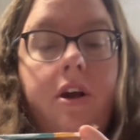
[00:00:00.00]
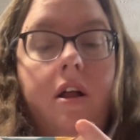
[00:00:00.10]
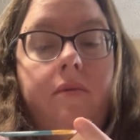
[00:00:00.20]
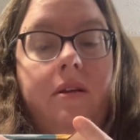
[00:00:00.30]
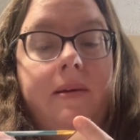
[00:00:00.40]

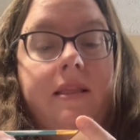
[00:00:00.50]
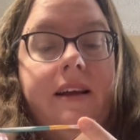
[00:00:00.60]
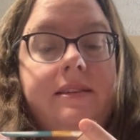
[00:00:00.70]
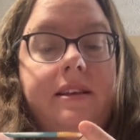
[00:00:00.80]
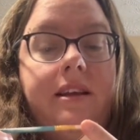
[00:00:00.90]
y'all, it would have been
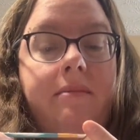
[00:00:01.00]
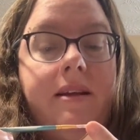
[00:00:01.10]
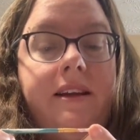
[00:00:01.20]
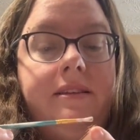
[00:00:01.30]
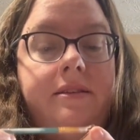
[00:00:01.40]
less than 10
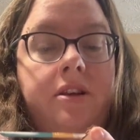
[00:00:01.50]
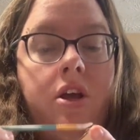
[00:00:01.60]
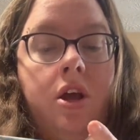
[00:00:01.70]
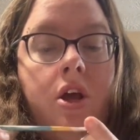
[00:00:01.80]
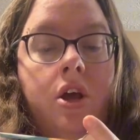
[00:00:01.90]
minutes.
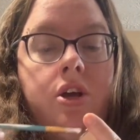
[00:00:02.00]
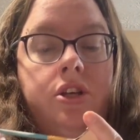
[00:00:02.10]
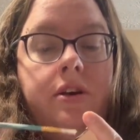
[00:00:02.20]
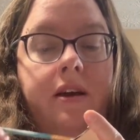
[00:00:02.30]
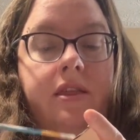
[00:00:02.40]

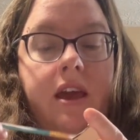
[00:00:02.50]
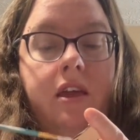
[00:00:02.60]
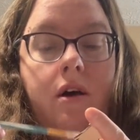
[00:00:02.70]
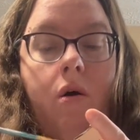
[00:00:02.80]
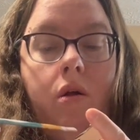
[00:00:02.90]
So I
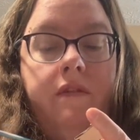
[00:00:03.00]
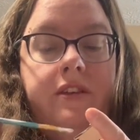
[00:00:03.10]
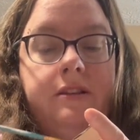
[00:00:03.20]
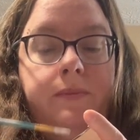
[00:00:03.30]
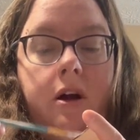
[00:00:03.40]
think the whole of
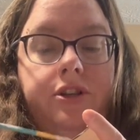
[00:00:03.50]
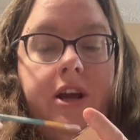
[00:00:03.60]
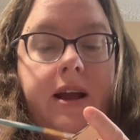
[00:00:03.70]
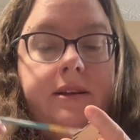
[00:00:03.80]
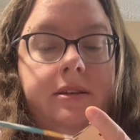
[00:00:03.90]
this
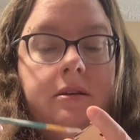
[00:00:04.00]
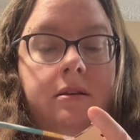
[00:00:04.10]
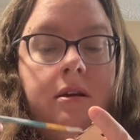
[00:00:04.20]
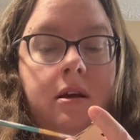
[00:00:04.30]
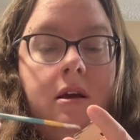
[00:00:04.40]
project,
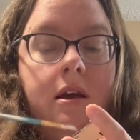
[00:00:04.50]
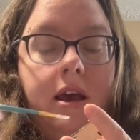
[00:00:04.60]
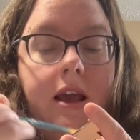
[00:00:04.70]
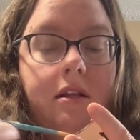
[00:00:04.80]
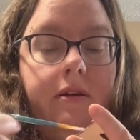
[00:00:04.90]

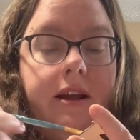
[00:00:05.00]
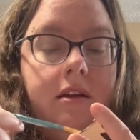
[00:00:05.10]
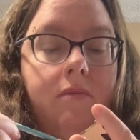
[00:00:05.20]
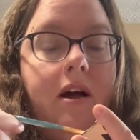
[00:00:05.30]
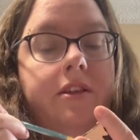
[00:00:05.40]

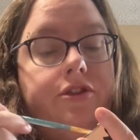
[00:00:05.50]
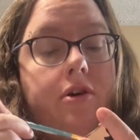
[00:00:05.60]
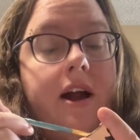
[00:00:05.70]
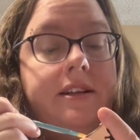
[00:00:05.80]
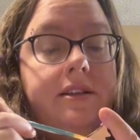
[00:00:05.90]
including, well, the
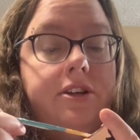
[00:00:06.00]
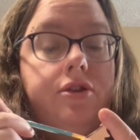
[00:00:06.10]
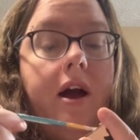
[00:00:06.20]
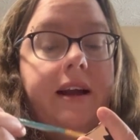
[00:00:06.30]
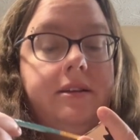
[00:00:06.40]

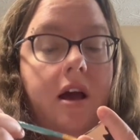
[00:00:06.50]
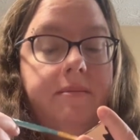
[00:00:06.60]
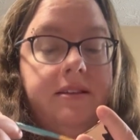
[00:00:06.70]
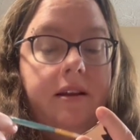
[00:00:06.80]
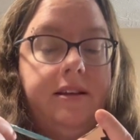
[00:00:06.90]
drying
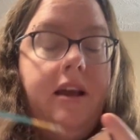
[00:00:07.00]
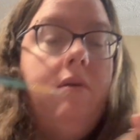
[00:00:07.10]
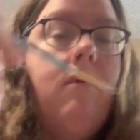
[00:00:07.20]
time is gonna take a